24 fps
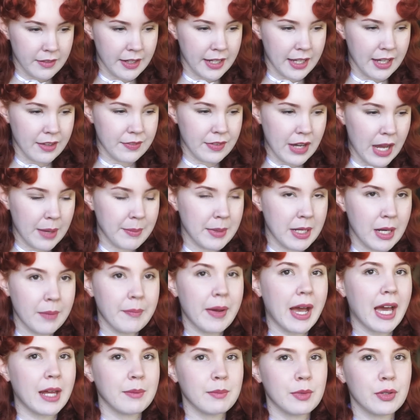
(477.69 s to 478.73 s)
Like, if I'm in a
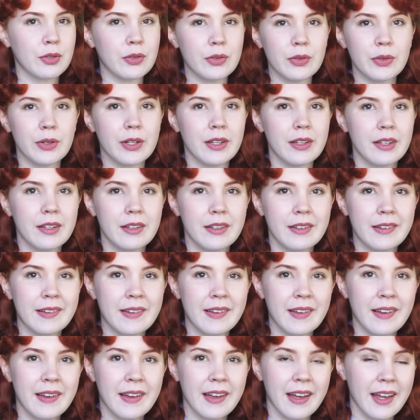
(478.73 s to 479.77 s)
bad mood
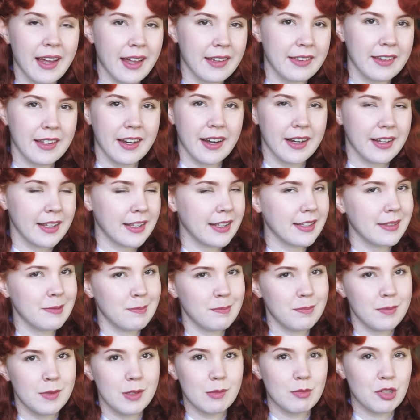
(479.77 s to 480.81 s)
and then I eat
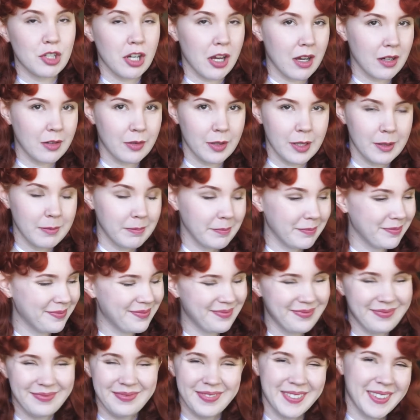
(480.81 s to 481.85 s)
some chocolate,
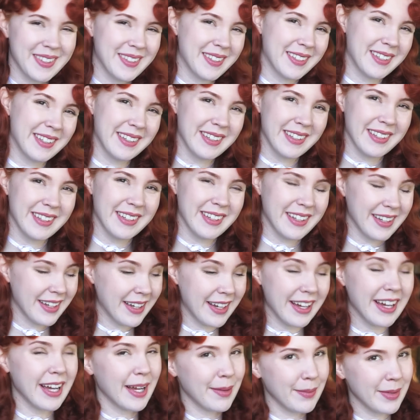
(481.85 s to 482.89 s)

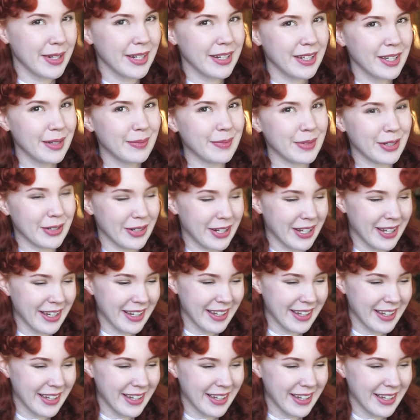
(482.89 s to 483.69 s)
I'm in a good mood.